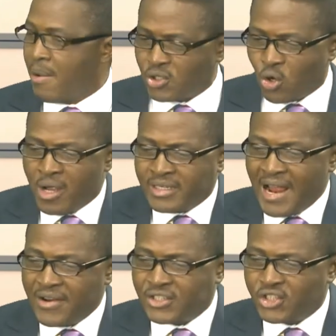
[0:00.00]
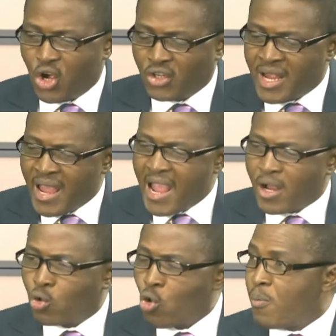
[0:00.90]
So there is just a
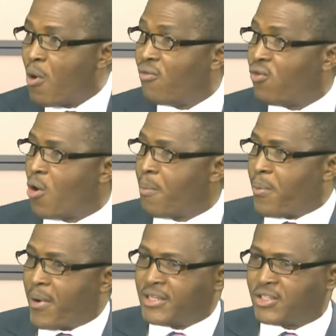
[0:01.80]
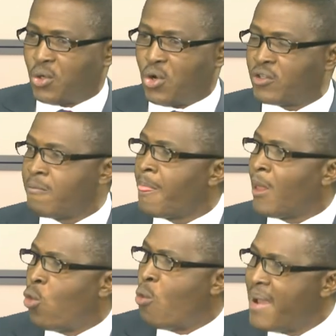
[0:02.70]
group of oppressors
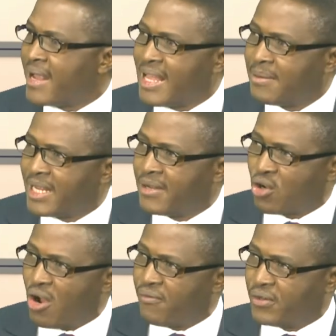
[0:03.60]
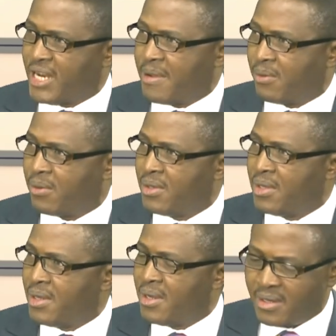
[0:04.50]
who make themselves comfortable.
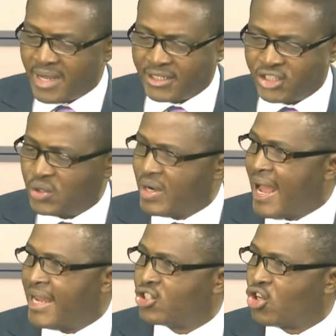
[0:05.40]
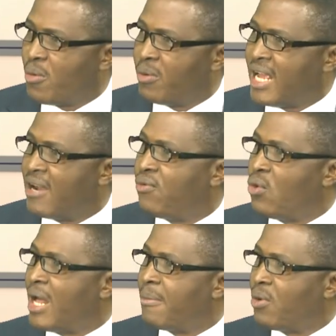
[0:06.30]
Their children are in trouble, they are flown
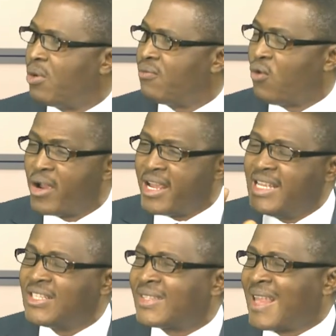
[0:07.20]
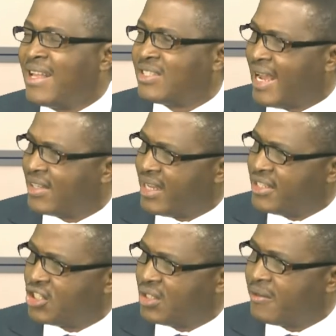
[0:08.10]
abroad for instant
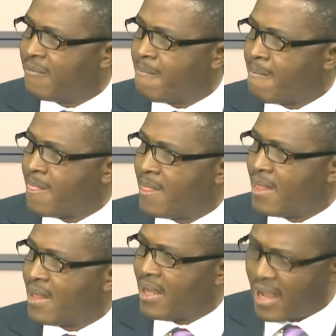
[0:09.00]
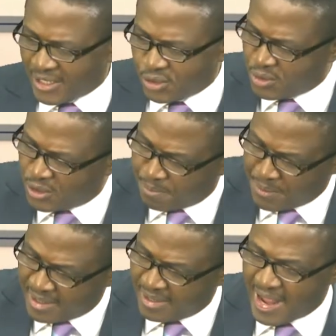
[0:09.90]
attention. As we
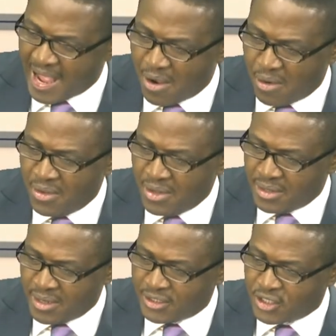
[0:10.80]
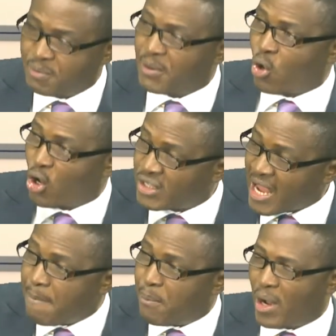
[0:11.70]
speak now, it is because
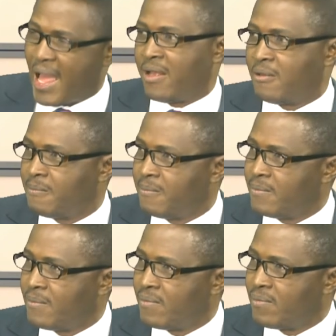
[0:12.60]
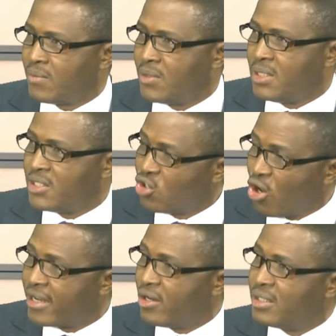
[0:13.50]
Ebola is knocking on the